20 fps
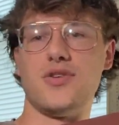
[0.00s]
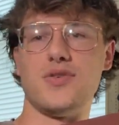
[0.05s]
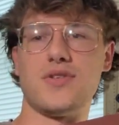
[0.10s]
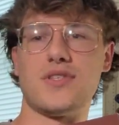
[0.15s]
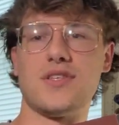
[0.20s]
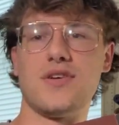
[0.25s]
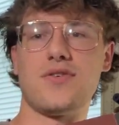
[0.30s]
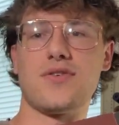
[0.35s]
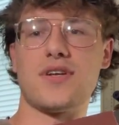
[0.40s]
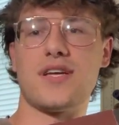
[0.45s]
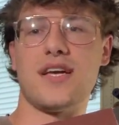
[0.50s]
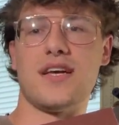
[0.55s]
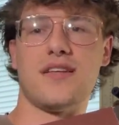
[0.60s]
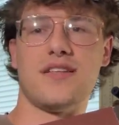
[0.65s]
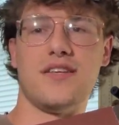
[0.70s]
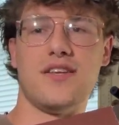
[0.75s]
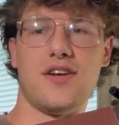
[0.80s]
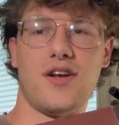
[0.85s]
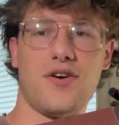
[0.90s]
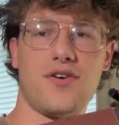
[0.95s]
You still get,
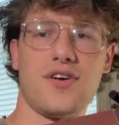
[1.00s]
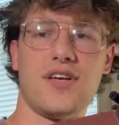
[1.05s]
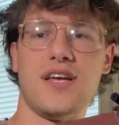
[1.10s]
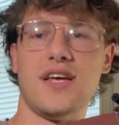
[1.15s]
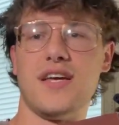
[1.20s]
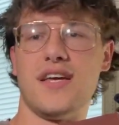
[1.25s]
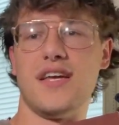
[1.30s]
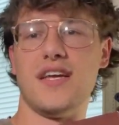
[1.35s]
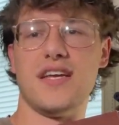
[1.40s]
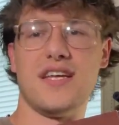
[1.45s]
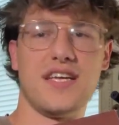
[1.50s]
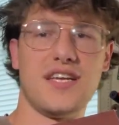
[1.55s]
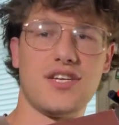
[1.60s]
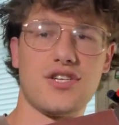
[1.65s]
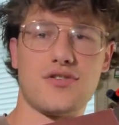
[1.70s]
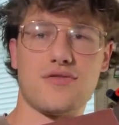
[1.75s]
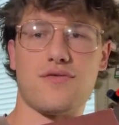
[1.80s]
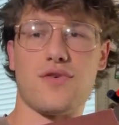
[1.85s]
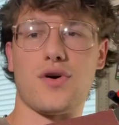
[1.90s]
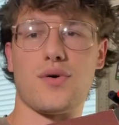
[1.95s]
an
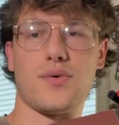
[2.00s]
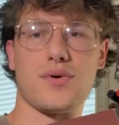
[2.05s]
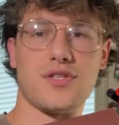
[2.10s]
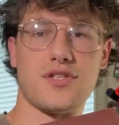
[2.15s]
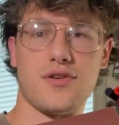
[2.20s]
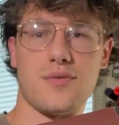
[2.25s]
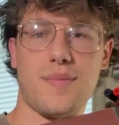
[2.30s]
inch forwards